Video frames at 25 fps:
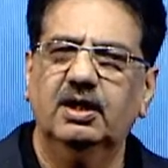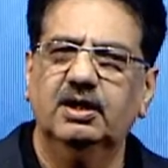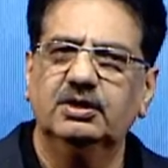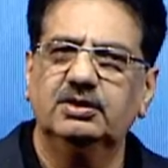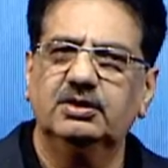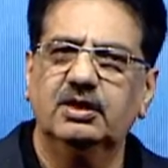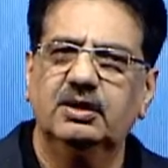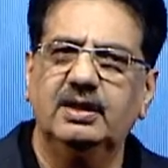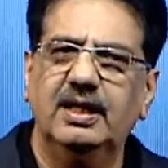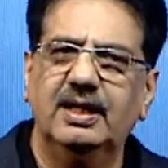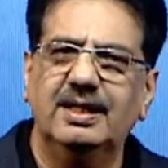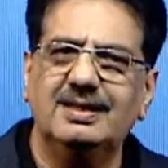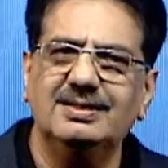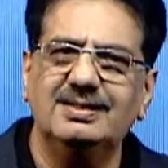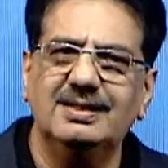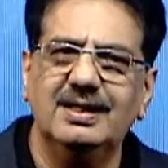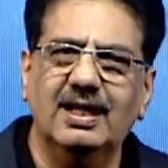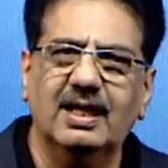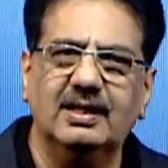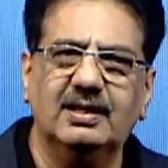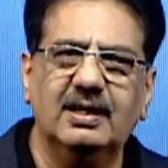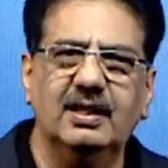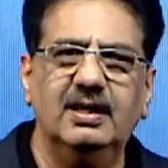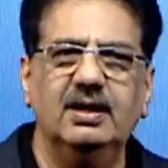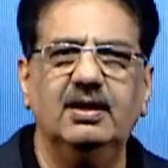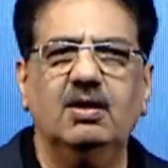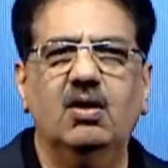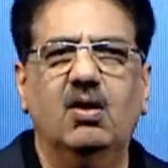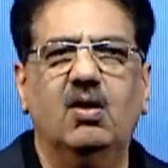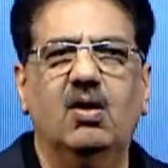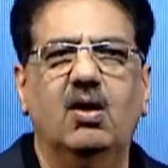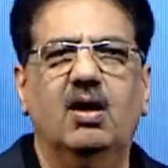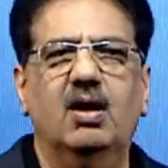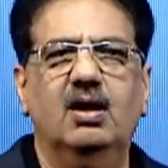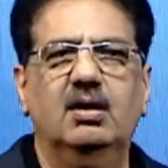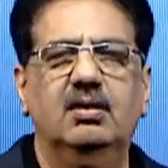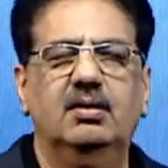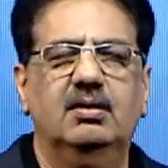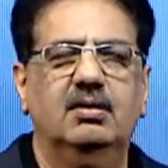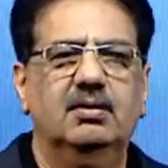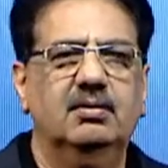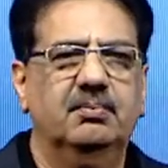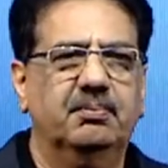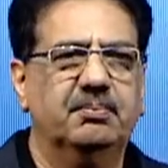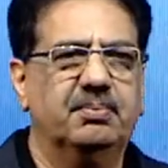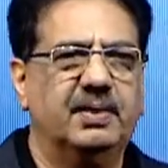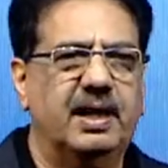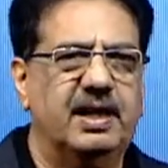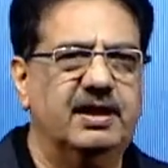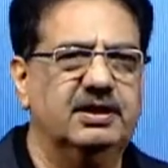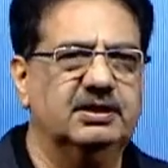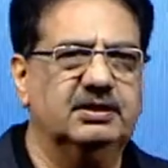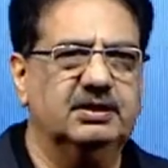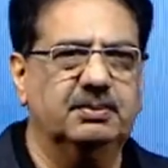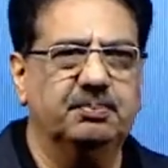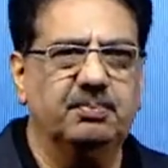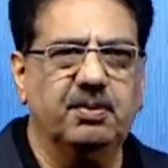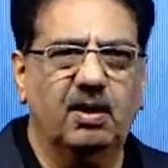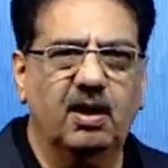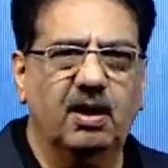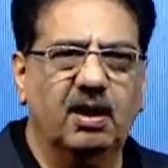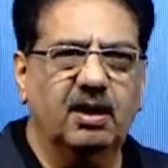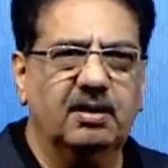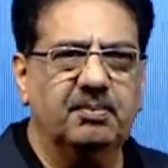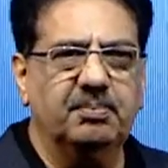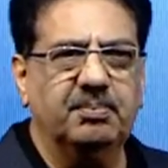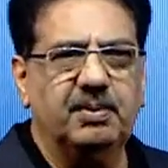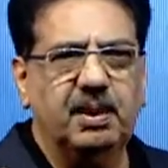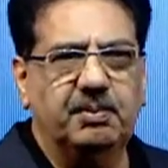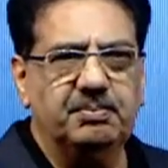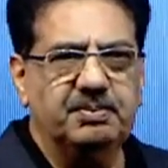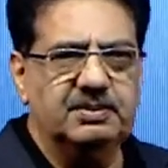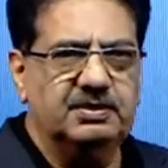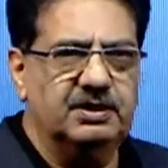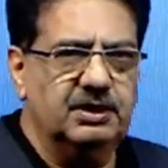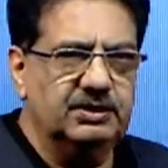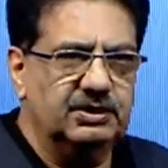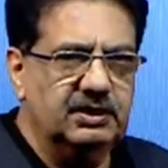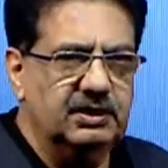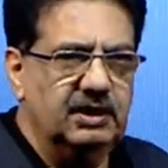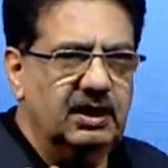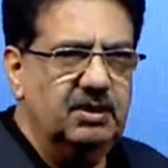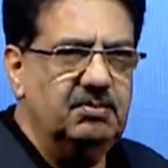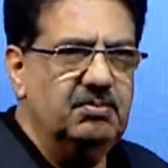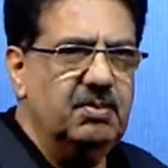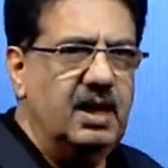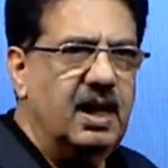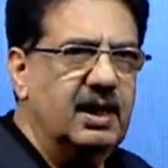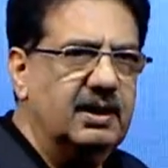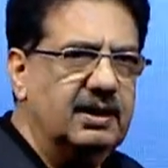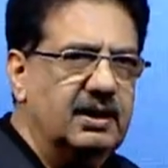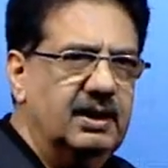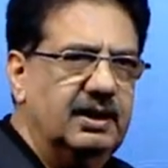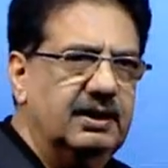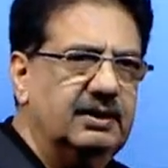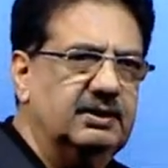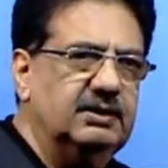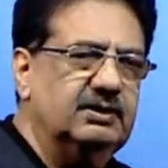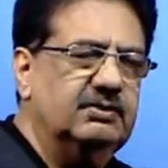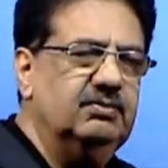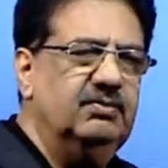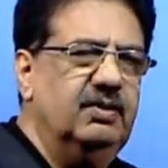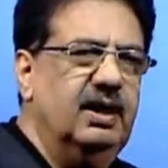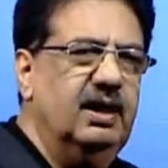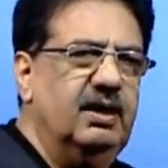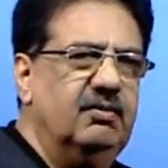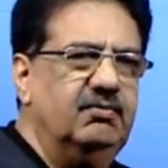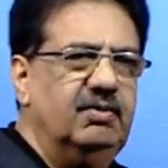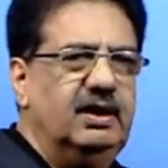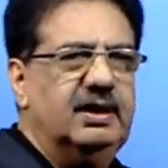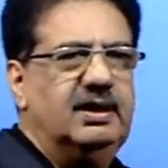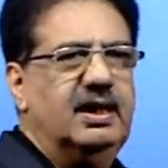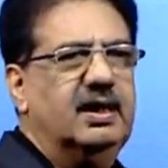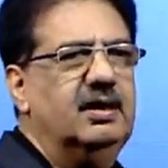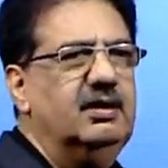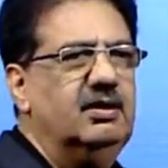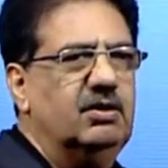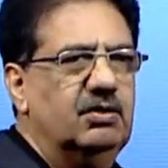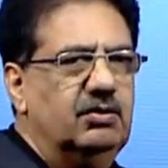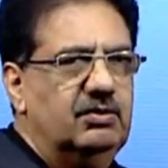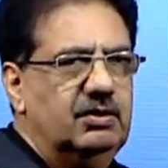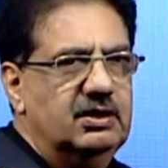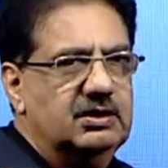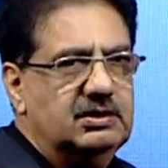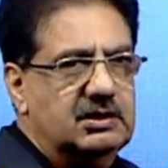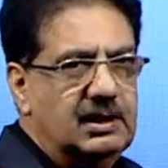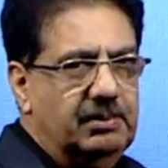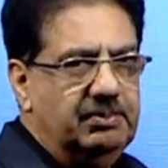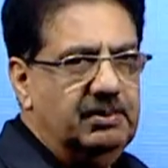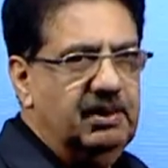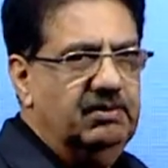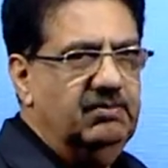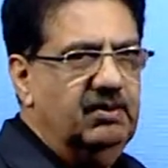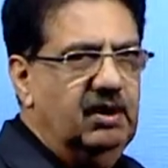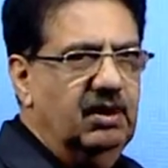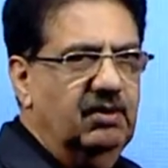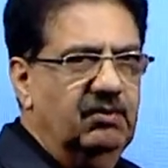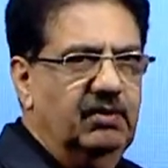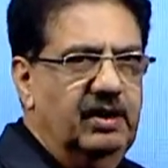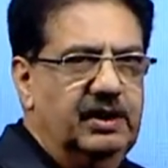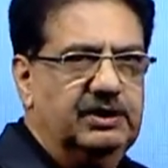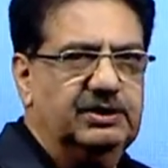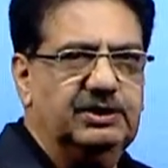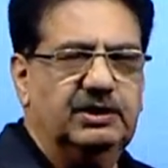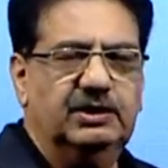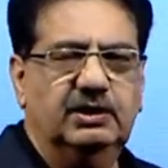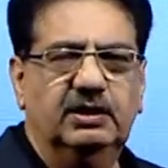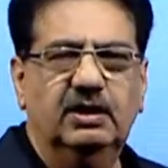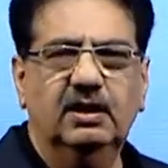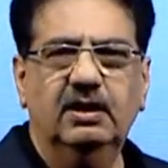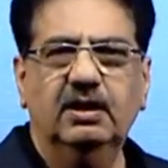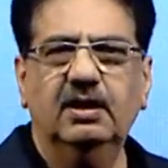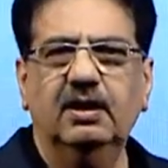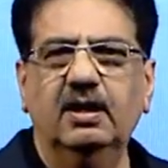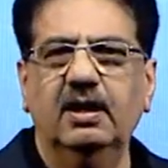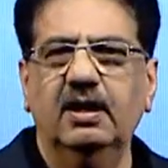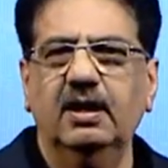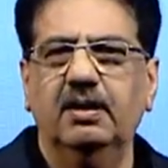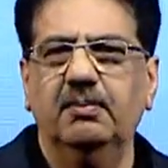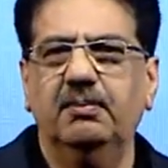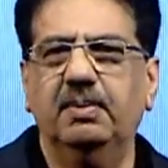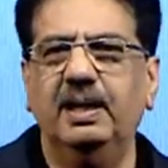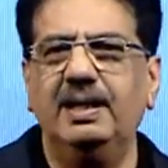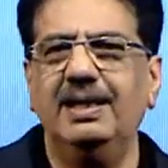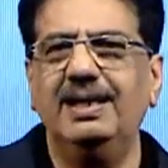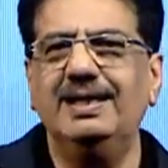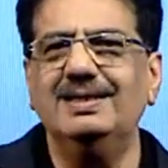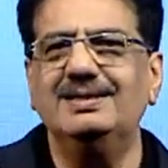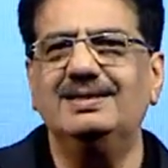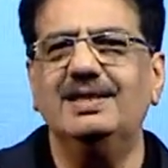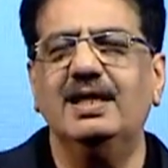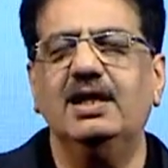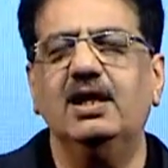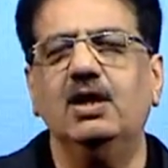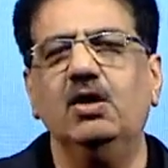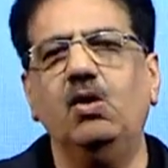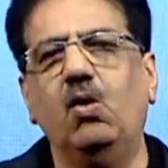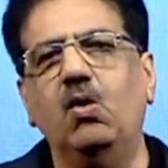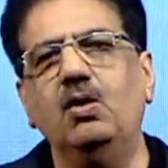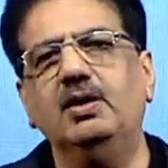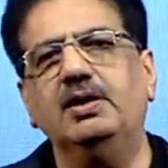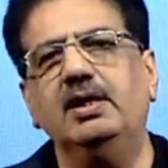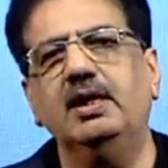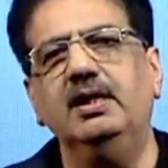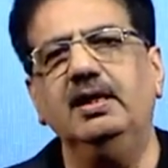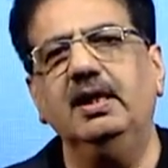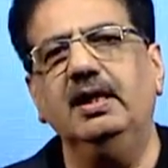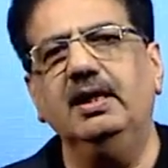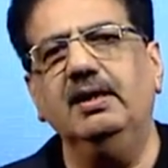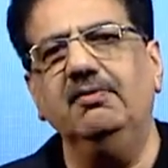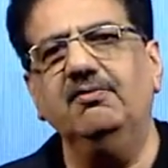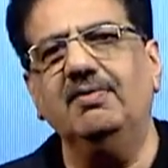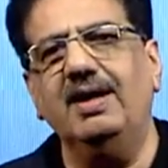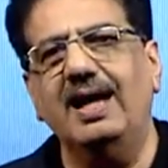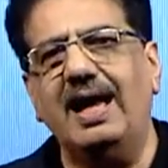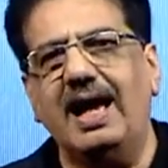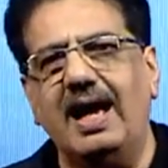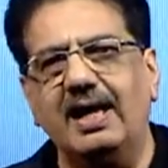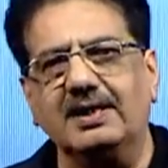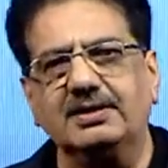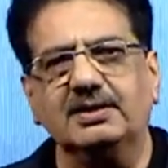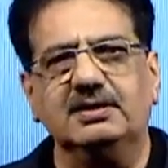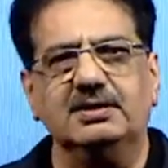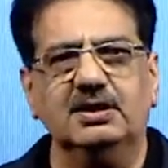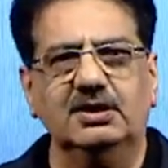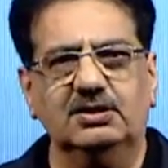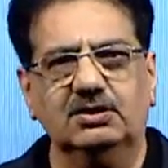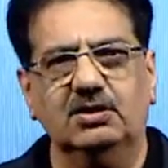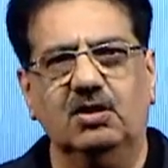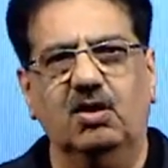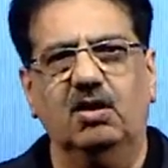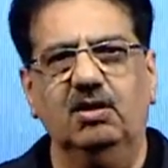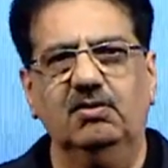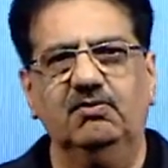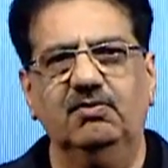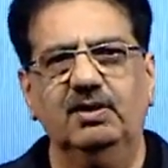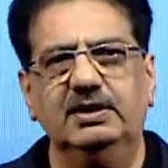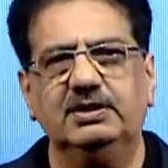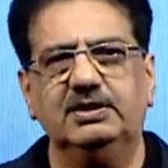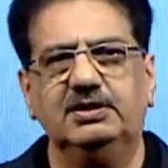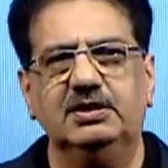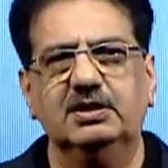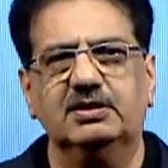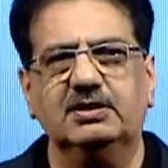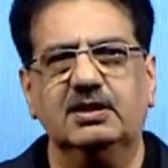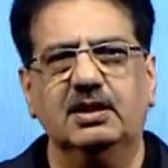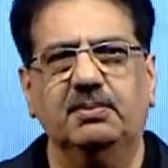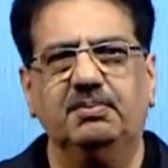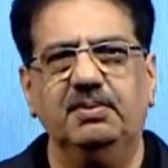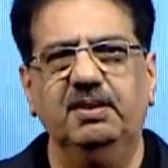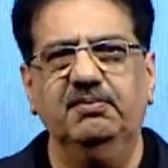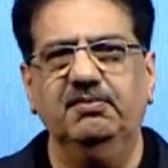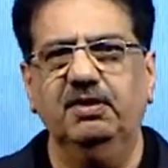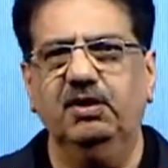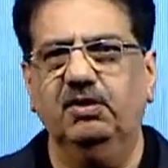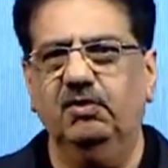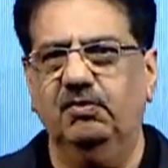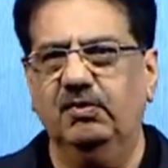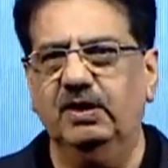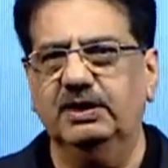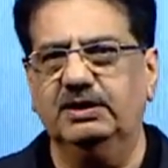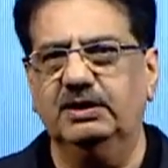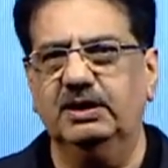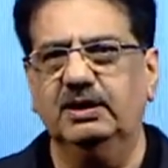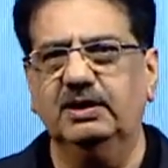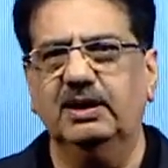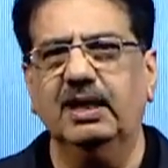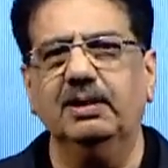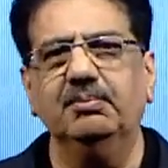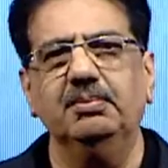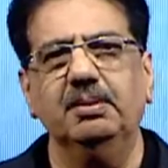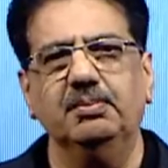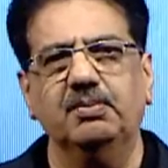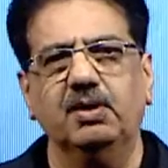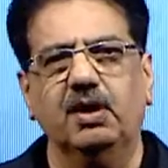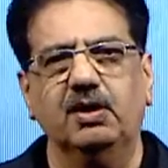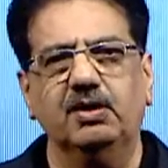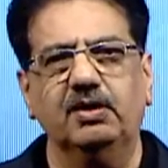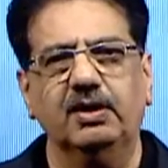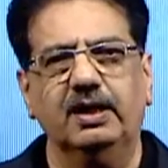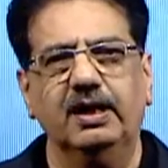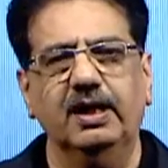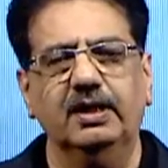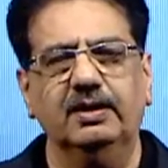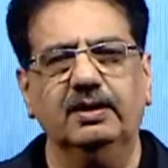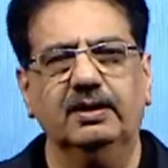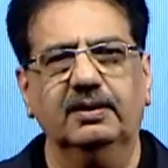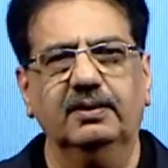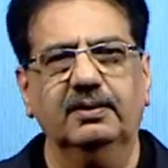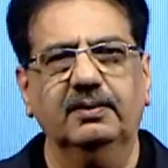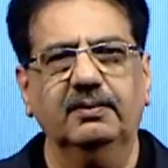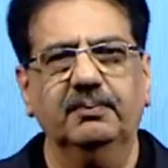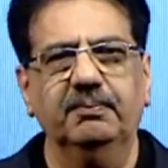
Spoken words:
So there is nothing on price, product, proposition, and markets where we can do disruptive innovation, but is there an alternative axis on which disruptive innovation can be brought together?